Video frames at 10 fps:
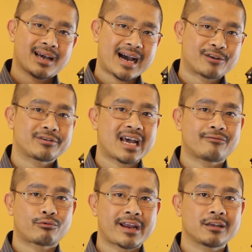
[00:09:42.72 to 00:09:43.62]
I don't
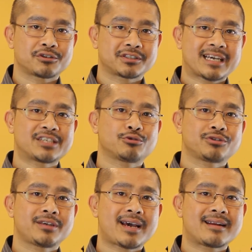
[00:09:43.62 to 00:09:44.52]
have a regular schedule
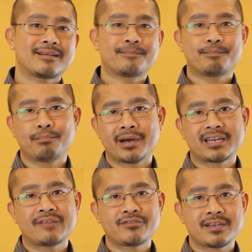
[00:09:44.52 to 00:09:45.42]
yet,
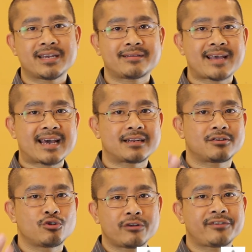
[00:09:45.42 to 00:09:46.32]
but if you hit that
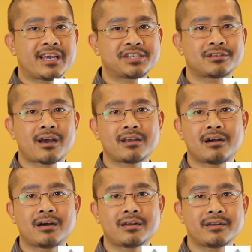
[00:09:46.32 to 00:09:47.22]
notification
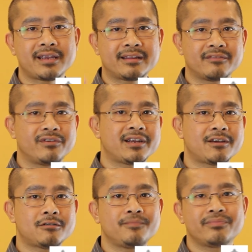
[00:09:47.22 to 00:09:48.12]
icon in the
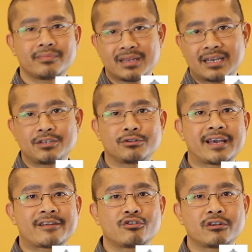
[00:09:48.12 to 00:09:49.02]
video, you'll
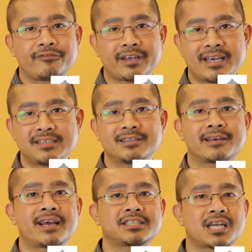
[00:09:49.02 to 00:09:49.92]
get a notification the
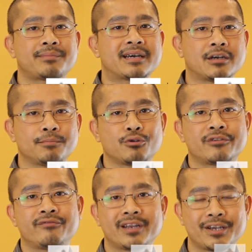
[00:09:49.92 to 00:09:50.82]
next time I upload a
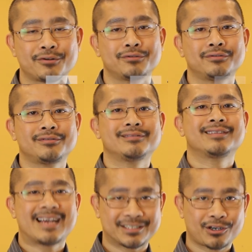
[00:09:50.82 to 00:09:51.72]
video.
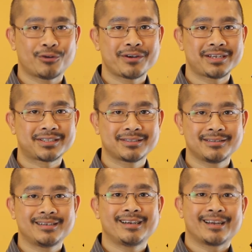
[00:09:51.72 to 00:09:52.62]
As always,
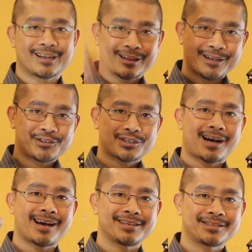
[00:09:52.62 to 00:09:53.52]
clear
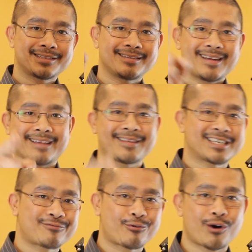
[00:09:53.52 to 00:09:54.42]
skies, and
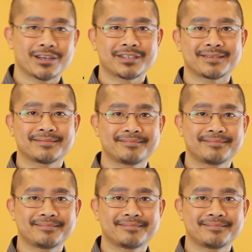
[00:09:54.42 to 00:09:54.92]
thanks for watching.